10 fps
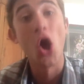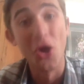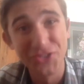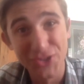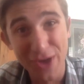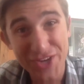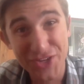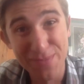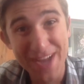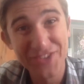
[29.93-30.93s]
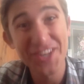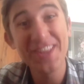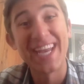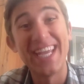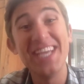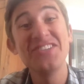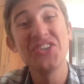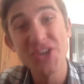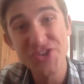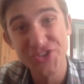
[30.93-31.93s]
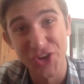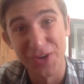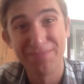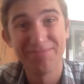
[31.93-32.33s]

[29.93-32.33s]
Also, I should mention that he is a ginger.